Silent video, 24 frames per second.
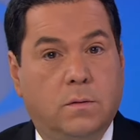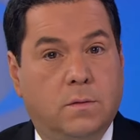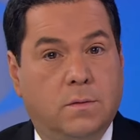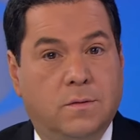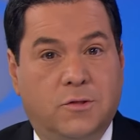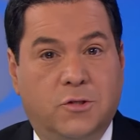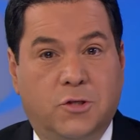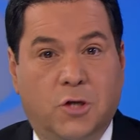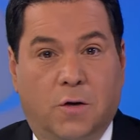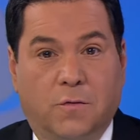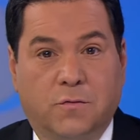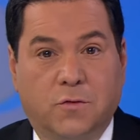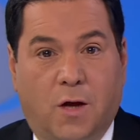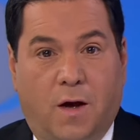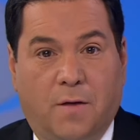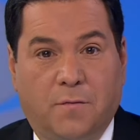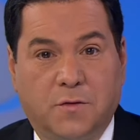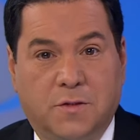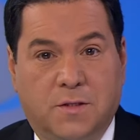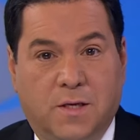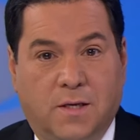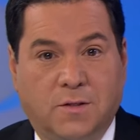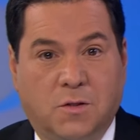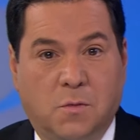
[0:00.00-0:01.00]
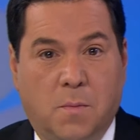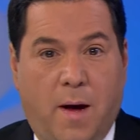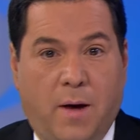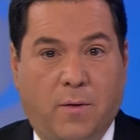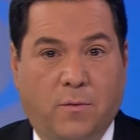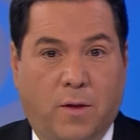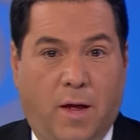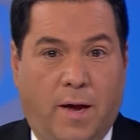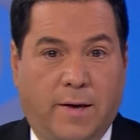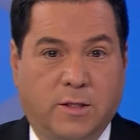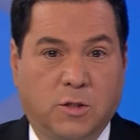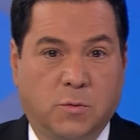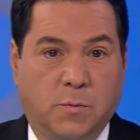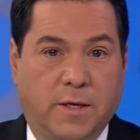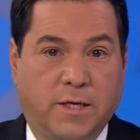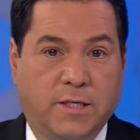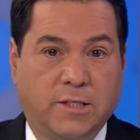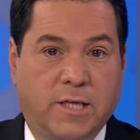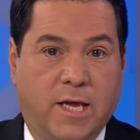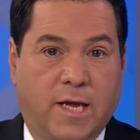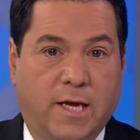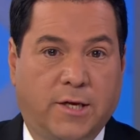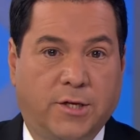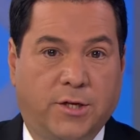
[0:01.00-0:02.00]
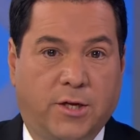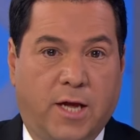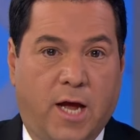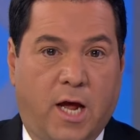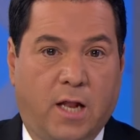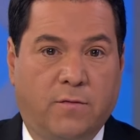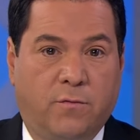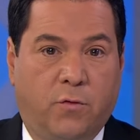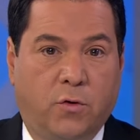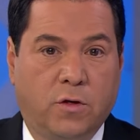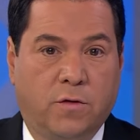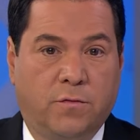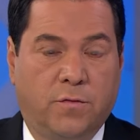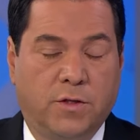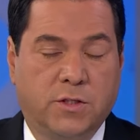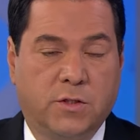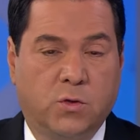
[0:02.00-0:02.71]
The sheriff's office says the mountain lion is being taken to California Fish